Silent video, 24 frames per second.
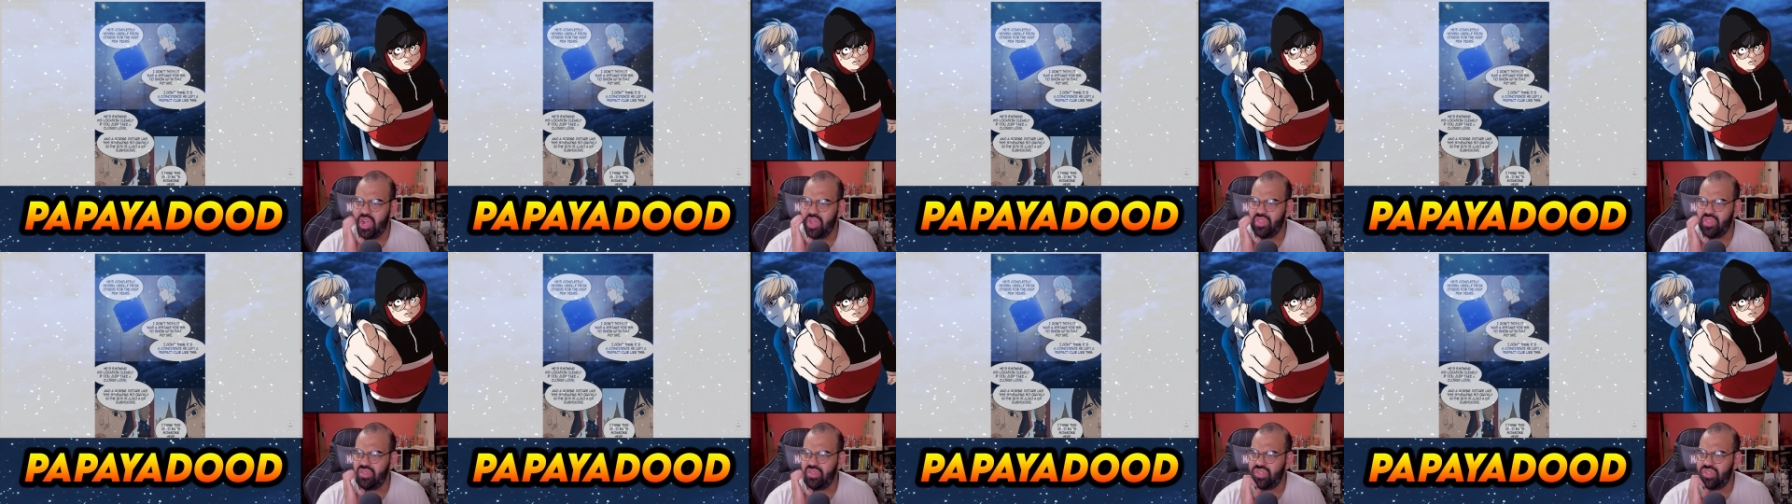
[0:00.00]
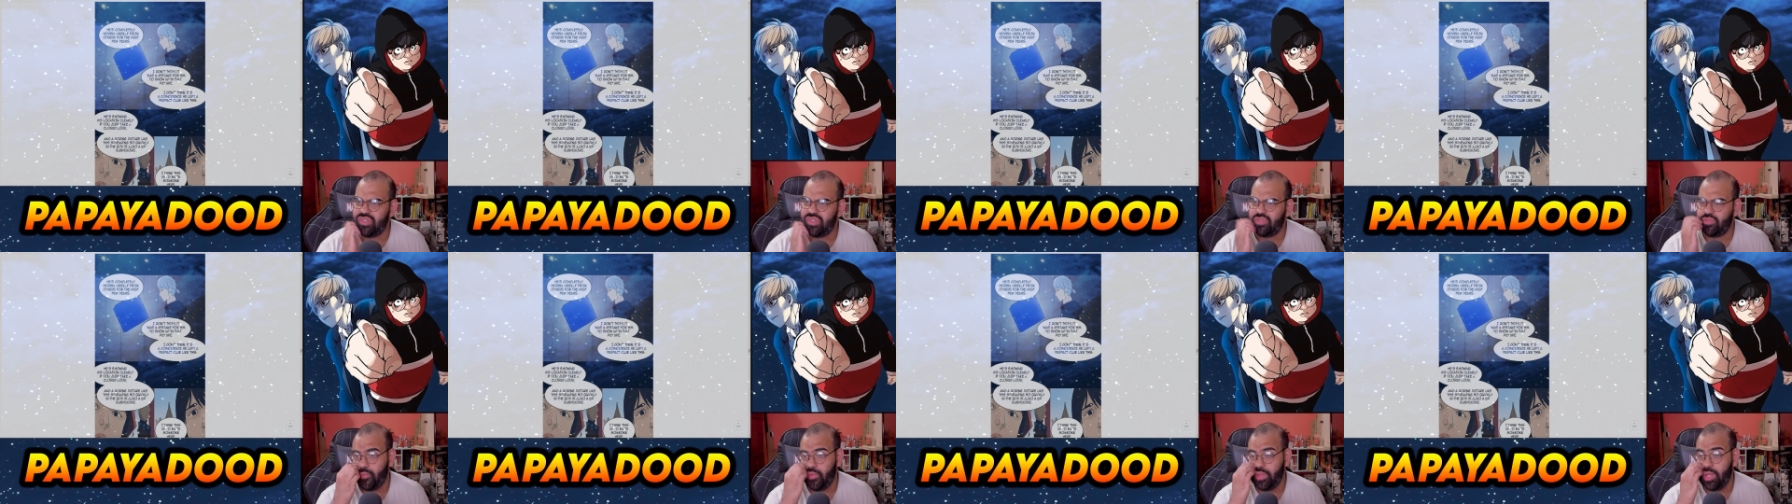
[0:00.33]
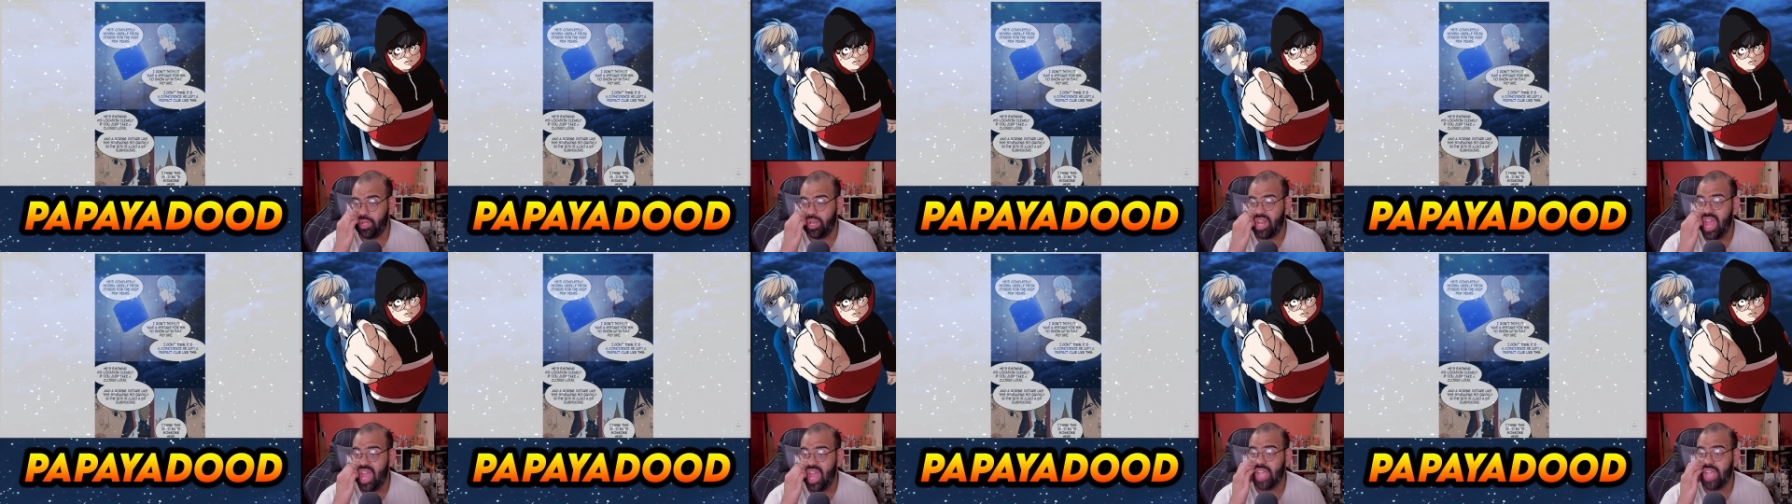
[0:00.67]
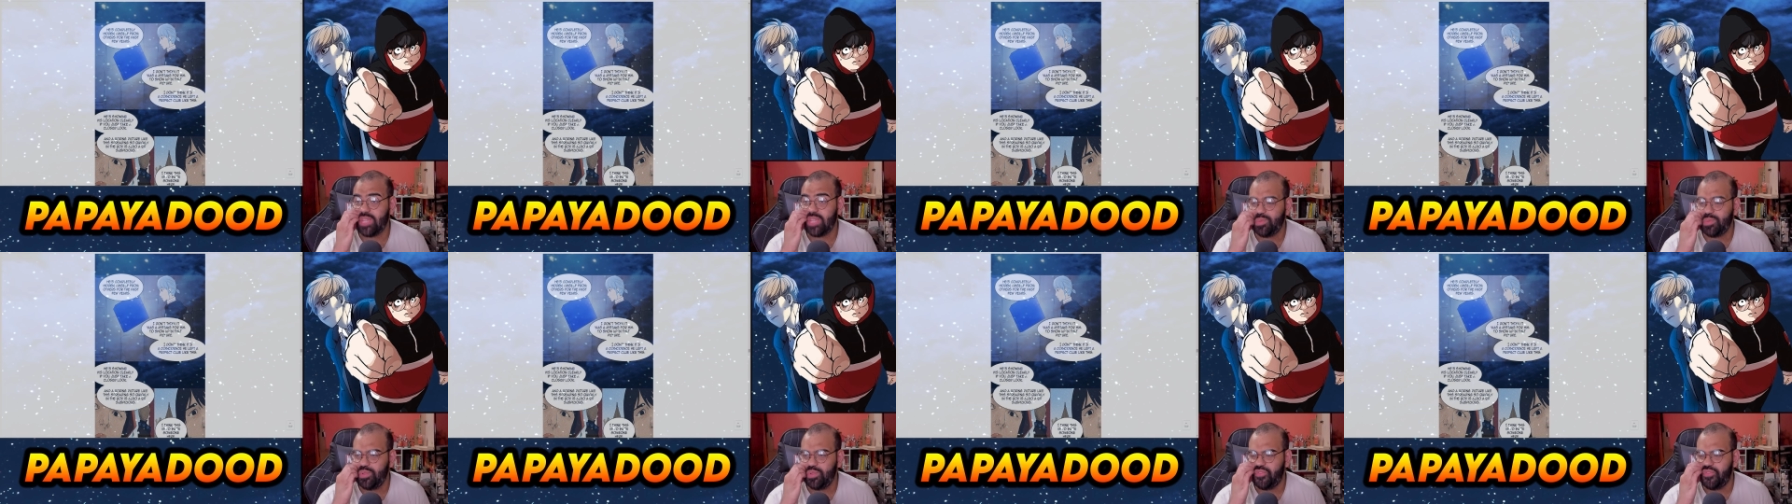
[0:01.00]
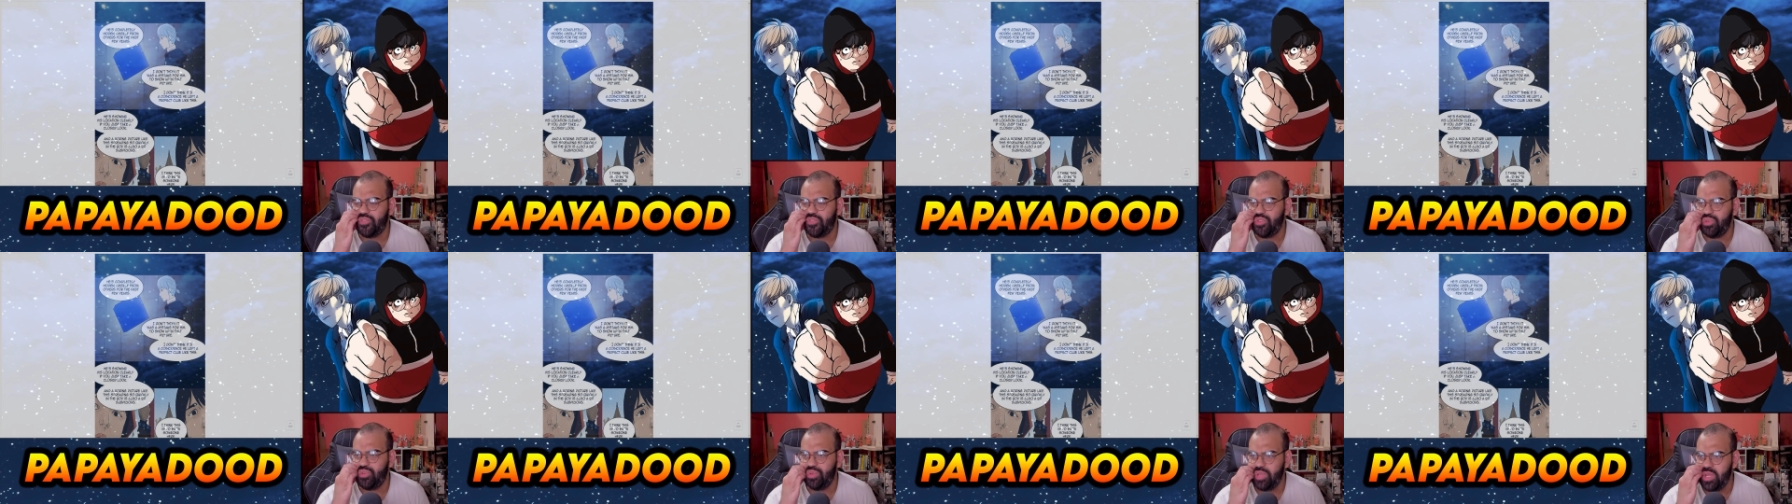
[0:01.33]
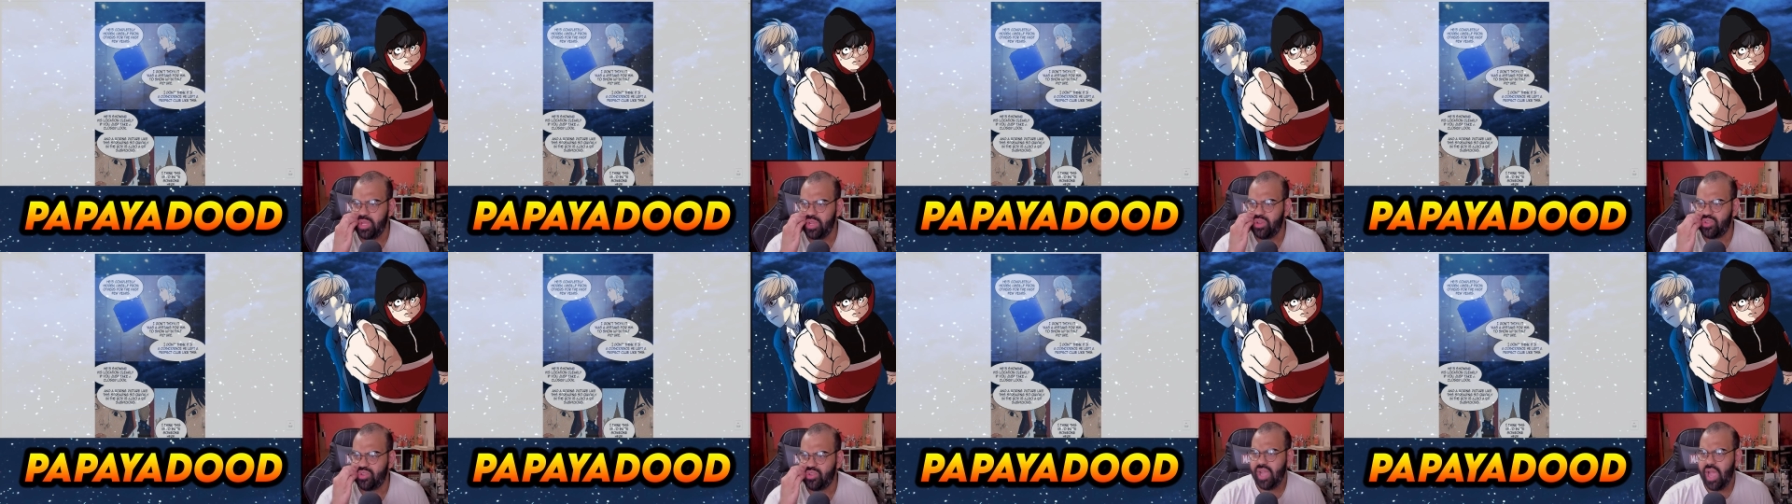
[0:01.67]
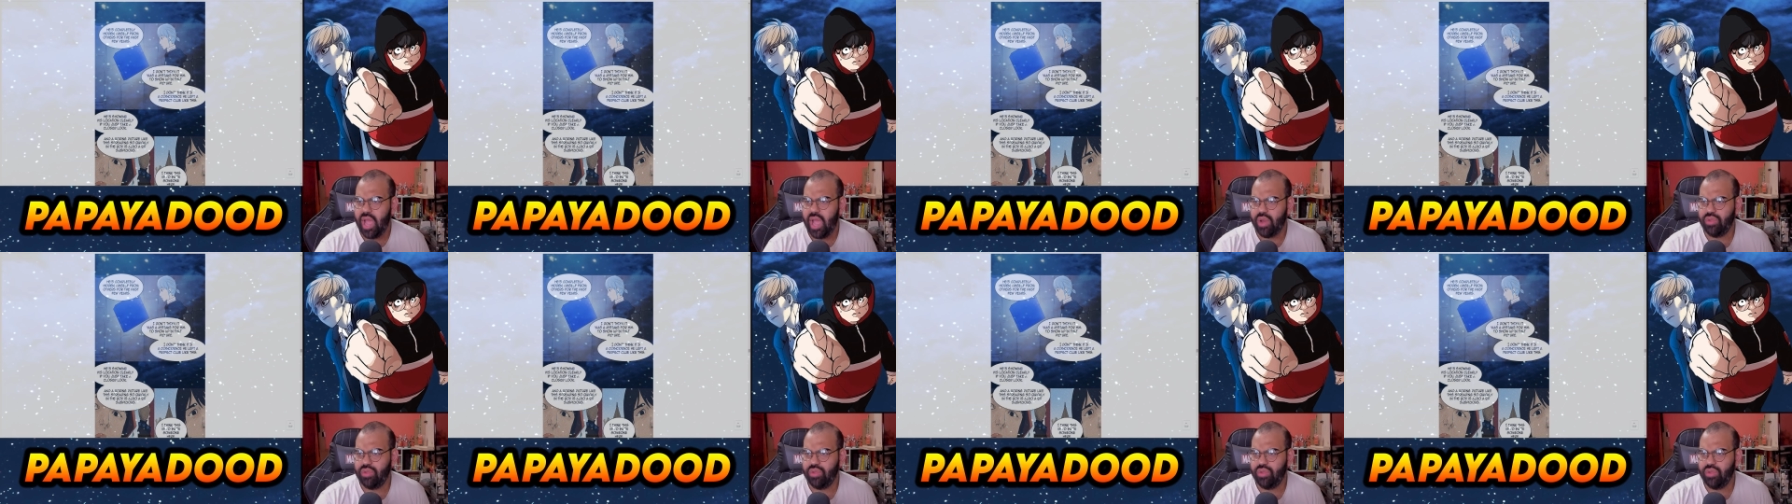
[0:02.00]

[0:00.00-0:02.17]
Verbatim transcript: others for the last few years.